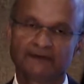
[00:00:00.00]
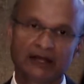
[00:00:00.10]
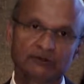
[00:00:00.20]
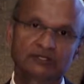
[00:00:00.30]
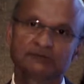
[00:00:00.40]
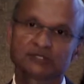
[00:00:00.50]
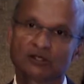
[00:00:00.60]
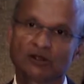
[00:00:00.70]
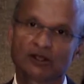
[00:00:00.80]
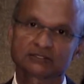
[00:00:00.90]
of outcomes
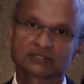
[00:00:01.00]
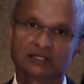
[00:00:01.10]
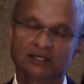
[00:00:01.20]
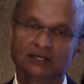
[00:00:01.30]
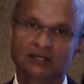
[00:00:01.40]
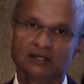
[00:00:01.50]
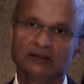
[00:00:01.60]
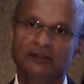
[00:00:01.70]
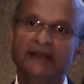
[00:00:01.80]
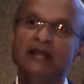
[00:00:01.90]
and cost,
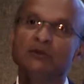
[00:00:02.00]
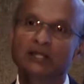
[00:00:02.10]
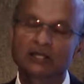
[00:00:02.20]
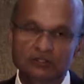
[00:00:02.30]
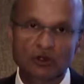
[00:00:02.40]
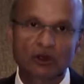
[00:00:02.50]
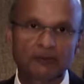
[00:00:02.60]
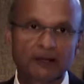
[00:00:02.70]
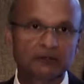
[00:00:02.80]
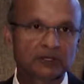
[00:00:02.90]
then we can talk
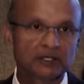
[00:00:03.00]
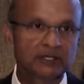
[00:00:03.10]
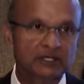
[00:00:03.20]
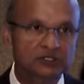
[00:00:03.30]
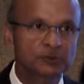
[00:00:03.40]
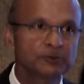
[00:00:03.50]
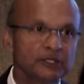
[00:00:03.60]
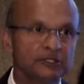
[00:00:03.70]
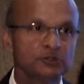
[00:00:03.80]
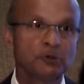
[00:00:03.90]
about, well, here's what
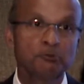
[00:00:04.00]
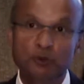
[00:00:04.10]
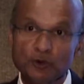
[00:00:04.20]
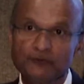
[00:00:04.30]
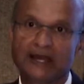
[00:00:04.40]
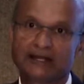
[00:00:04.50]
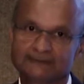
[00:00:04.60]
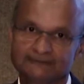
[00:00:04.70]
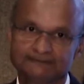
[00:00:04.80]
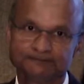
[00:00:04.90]
we'll do to improve that.
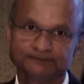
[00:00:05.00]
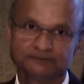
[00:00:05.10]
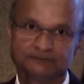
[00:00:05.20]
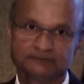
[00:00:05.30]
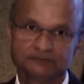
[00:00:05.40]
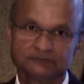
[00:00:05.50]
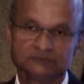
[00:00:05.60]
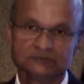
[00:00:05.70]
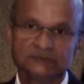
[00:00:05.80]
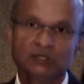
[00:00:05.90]

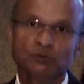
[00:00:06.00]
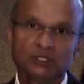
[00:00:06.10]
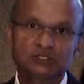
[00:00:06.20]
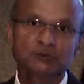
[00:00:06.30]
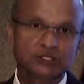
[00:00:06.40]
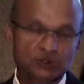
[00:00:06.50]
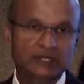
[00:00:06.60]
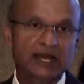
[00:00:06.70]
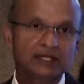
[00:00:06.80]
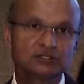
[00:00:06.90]
And once we do
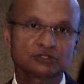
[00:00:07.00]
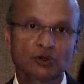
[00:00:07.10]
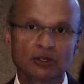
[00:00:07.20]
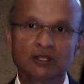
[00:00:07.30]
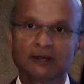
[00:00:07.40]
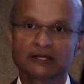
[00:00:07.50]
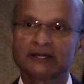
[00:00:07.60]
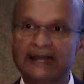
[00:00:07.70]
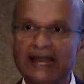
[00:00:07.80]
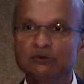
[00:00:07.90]
that, you're talking about a
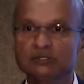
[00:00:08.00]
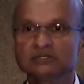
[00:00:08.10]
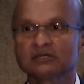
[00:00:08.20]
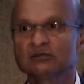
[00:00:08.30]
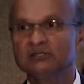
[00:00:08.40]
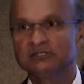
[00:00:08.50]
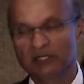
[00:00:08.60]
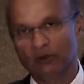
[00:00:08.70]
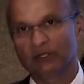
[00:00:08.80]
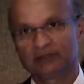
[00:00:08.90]
language that you can
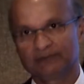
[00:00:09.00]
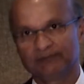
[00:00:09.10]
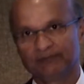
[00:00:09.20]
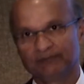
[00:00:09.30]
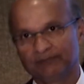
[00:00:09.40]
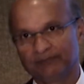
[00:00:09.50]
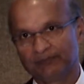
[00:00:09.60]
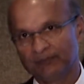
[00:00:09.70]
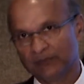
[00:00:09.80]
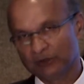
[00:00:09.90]
deal with.
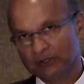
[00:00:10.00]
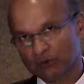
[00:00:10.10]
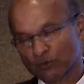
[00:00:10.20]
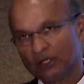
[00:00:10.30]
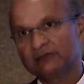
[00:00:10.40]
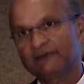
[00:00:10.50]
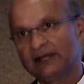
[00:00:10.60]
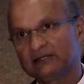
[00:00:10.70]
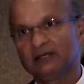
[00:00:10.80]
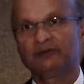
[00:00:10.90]
You can
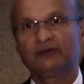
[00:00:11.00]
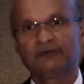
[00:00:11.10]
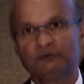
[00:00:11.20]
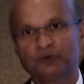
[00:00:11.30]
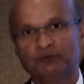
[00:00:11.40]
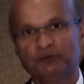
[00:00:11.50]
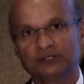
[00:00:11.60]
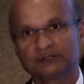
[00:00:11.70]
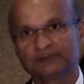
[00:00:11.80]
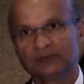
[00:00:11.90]
quantify the level of
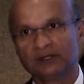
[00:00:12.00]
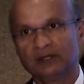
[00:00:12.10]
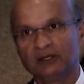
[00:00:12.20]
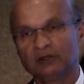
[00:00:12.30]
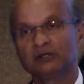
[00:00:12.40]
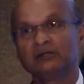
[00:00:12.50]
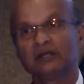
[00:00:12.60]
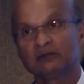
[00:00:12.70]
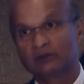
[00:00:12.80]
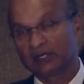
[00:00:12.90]
improvement. You can
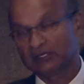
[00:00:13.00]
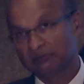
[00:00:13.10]
then create a